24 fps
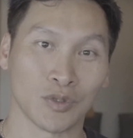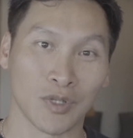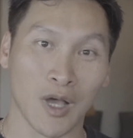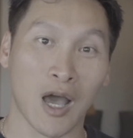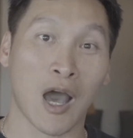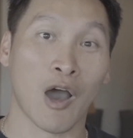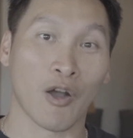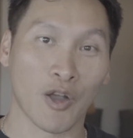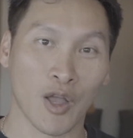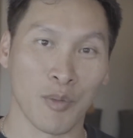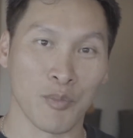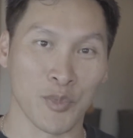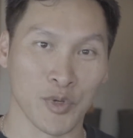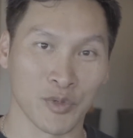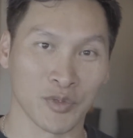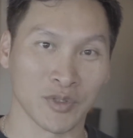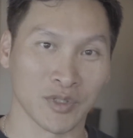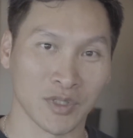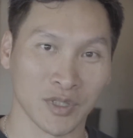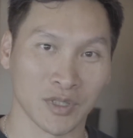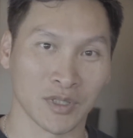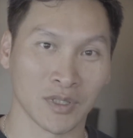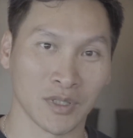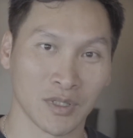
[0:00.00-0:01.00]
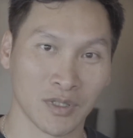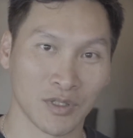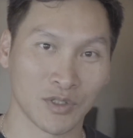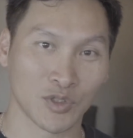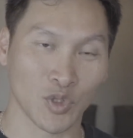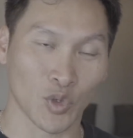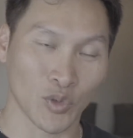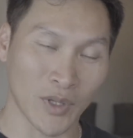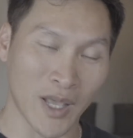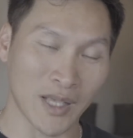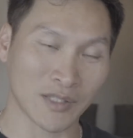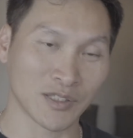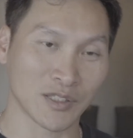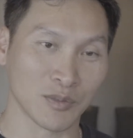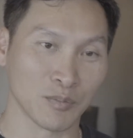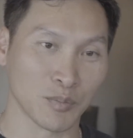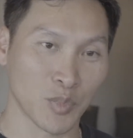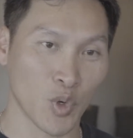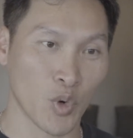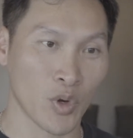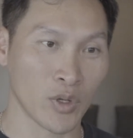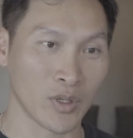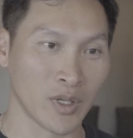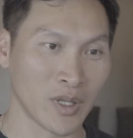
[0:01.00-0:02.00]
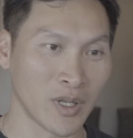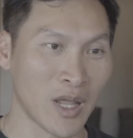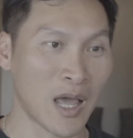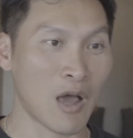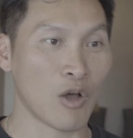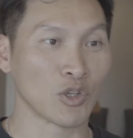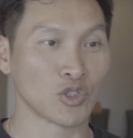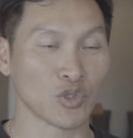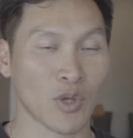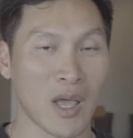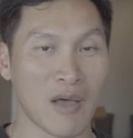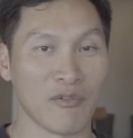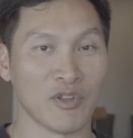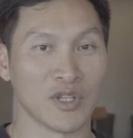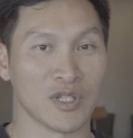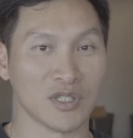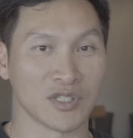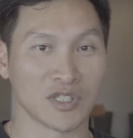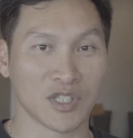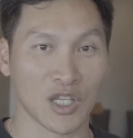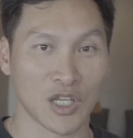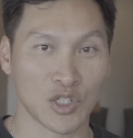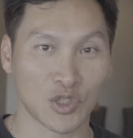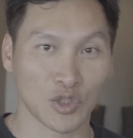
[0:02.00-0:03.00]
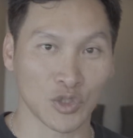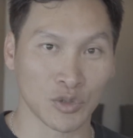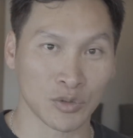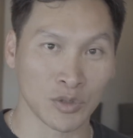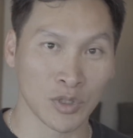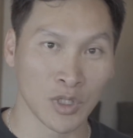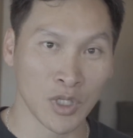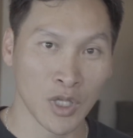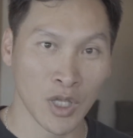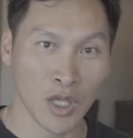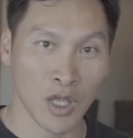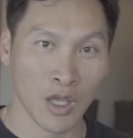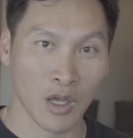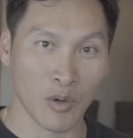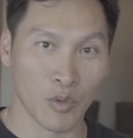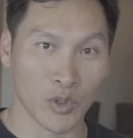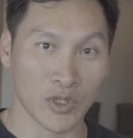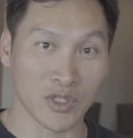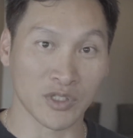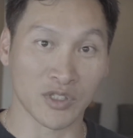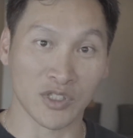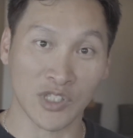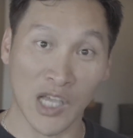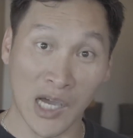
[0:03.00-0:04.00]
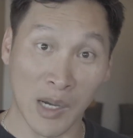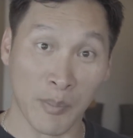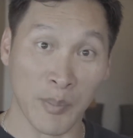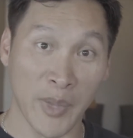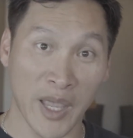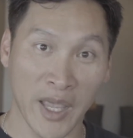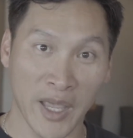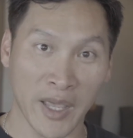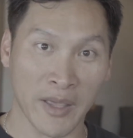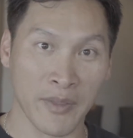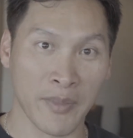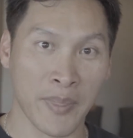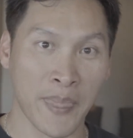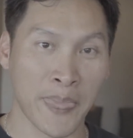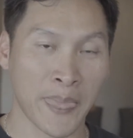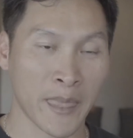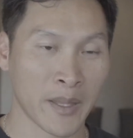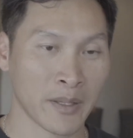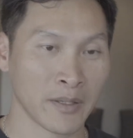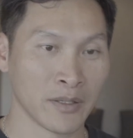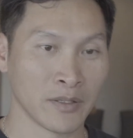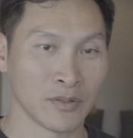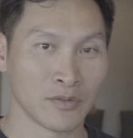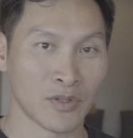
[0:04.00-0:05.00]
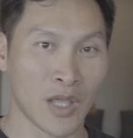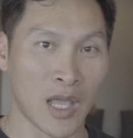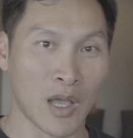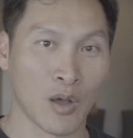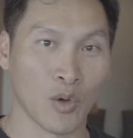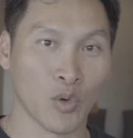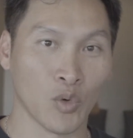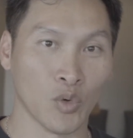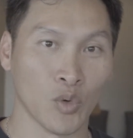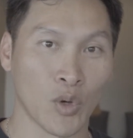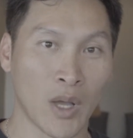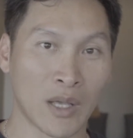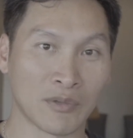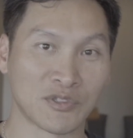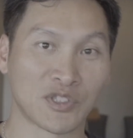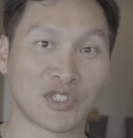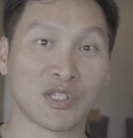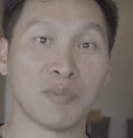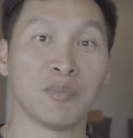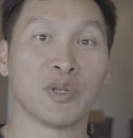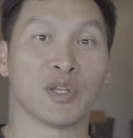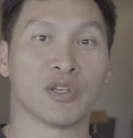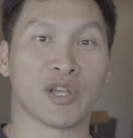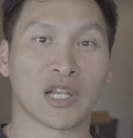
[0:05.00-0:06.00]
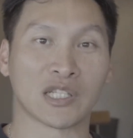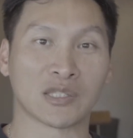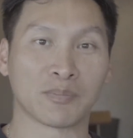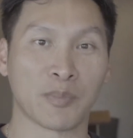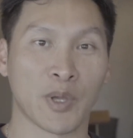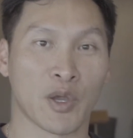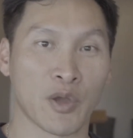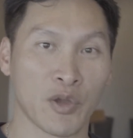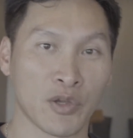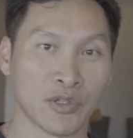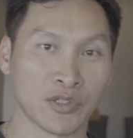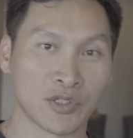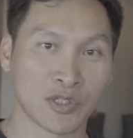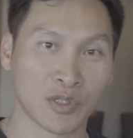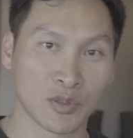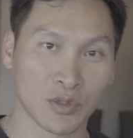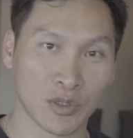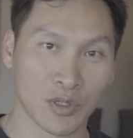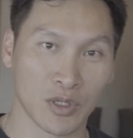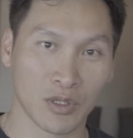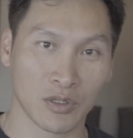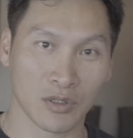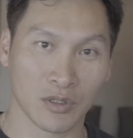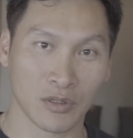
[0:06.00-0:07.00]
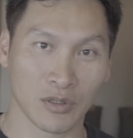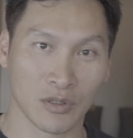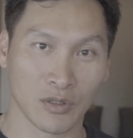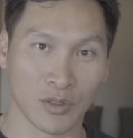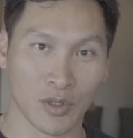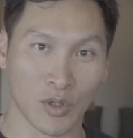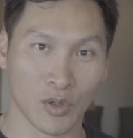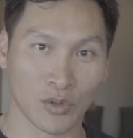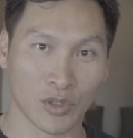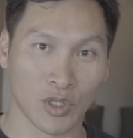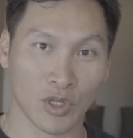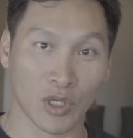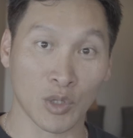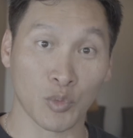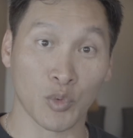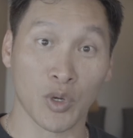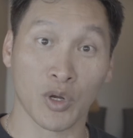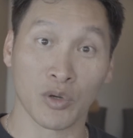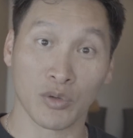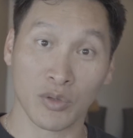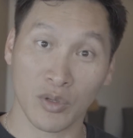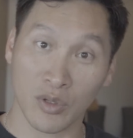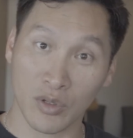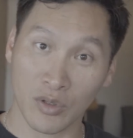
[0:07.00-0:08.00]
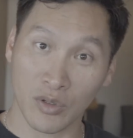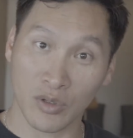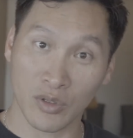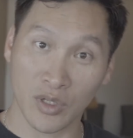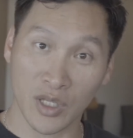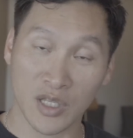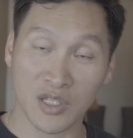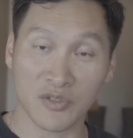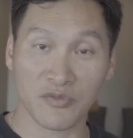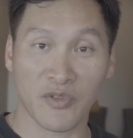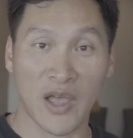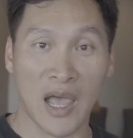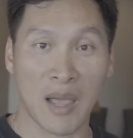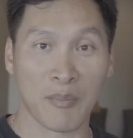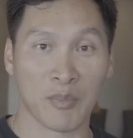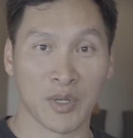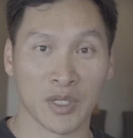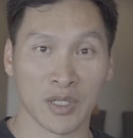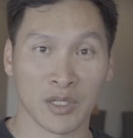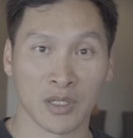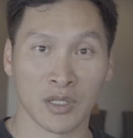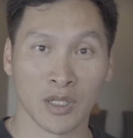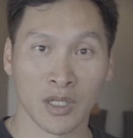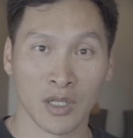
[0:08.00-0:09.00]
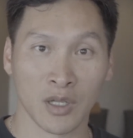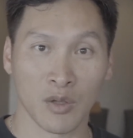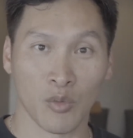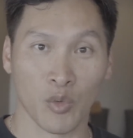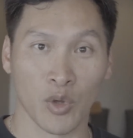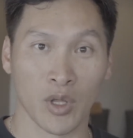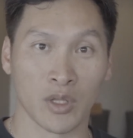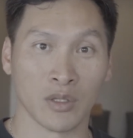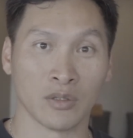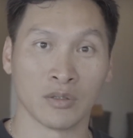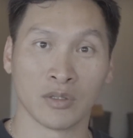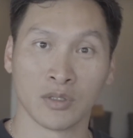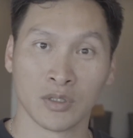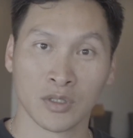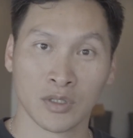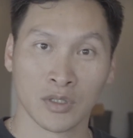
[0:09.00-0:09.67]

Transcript: our community. So that's important. And I also have a discussion with this young man who has similar experience, dealing with his family when,